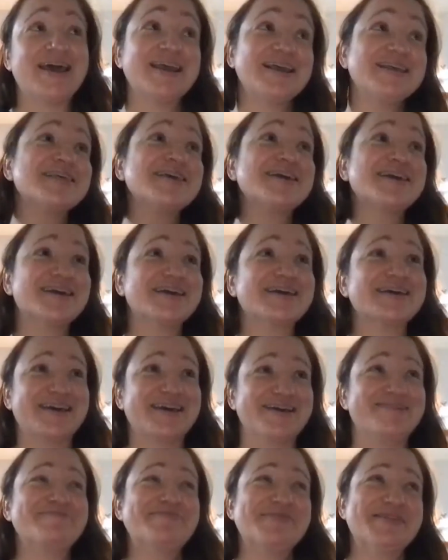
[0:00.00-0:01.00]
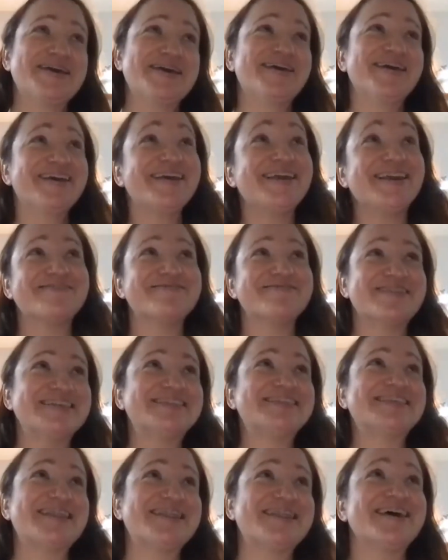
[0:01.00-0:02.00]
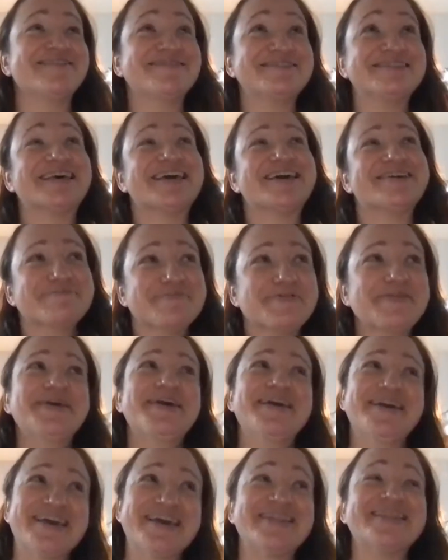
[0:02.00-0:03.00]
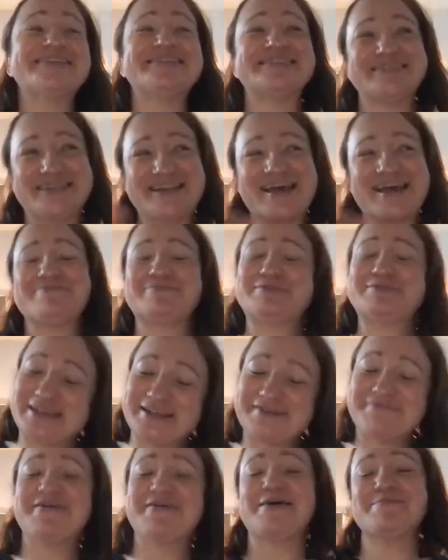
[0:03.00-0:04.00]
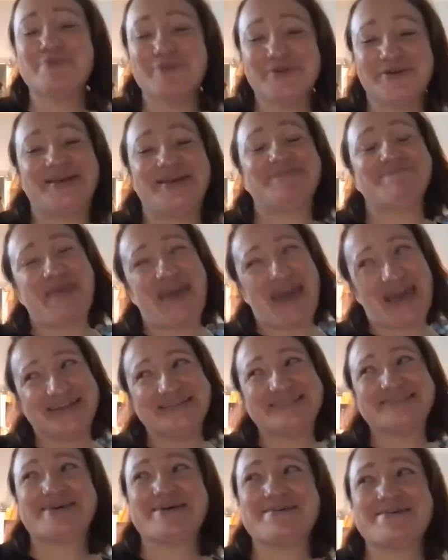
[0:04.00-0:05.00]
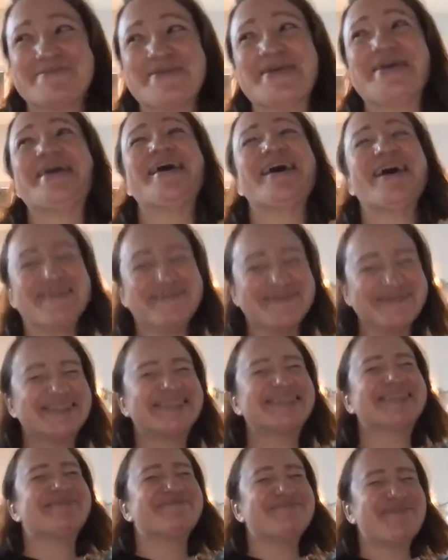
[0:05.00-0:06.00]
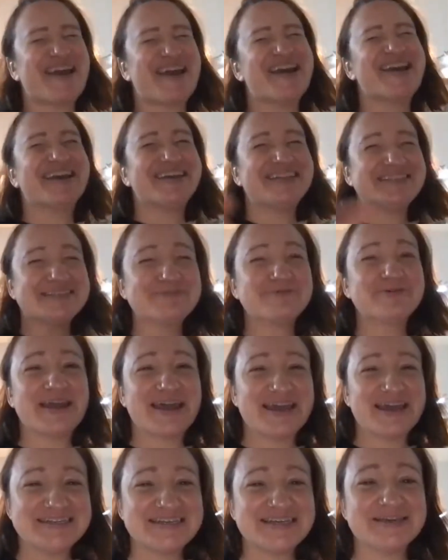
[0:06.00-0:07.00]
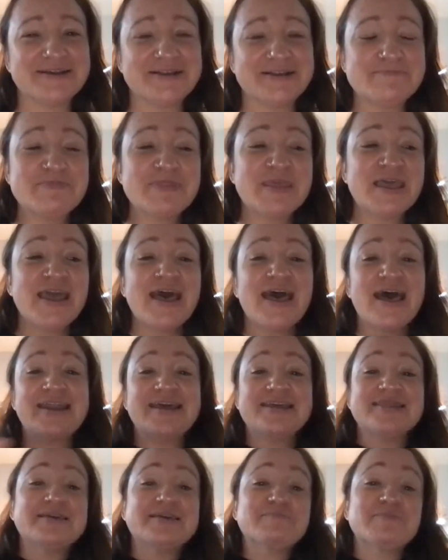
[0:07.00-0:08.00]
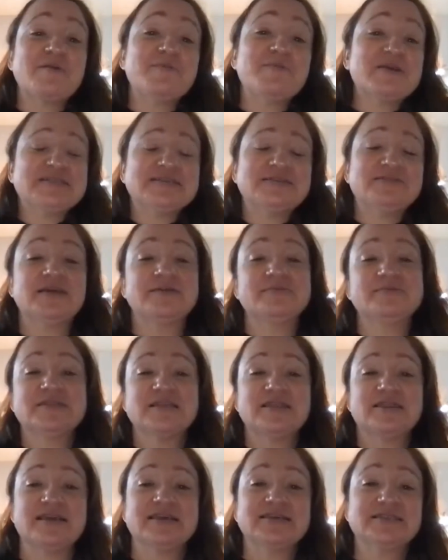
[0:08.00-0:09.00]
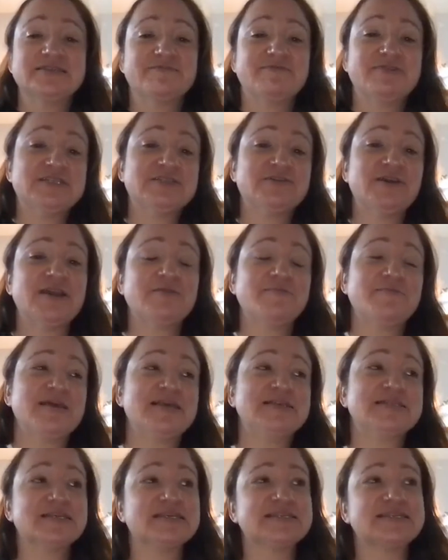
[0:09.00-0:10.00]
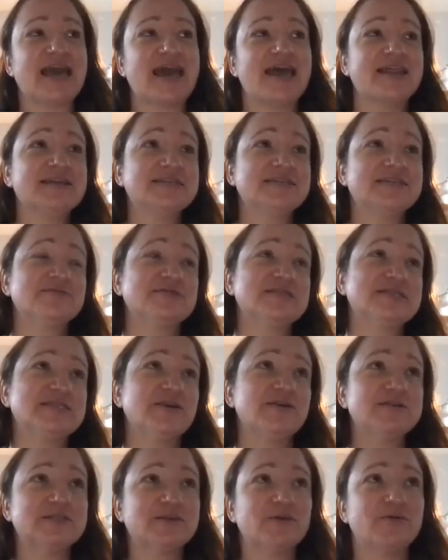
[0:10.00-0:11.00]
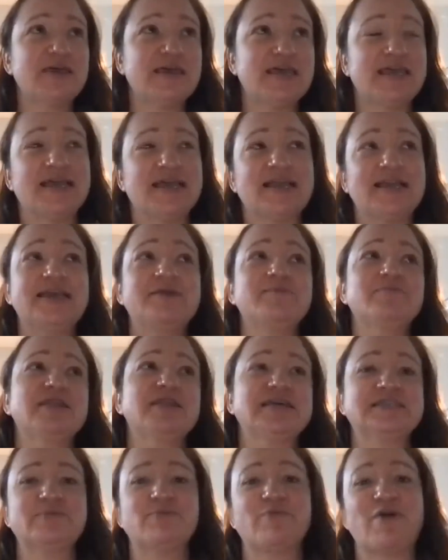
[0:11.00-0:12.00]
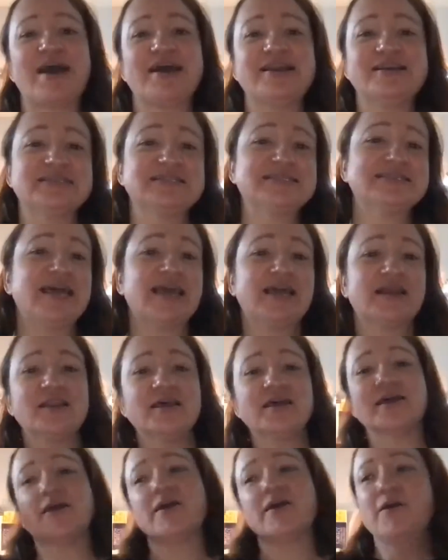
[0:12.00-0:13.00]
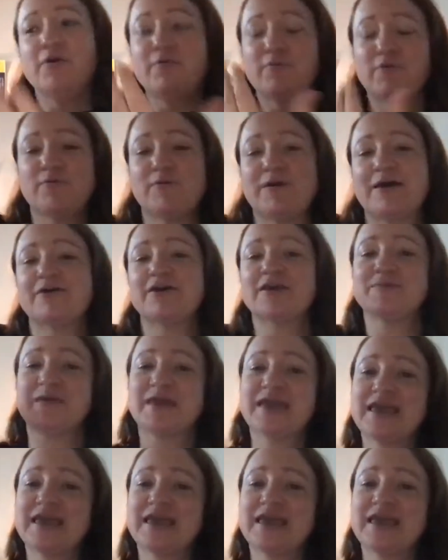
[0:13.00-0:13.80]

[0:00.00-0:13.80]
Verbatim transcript: i think you know when he said that i was like okay that's absolutely fair point hands up i was comparing it to an ideal and i think maybe yeah. sometimes things that frustrated me is because Canada was so squeaky clean with its brand. It's like, look, we're welcoming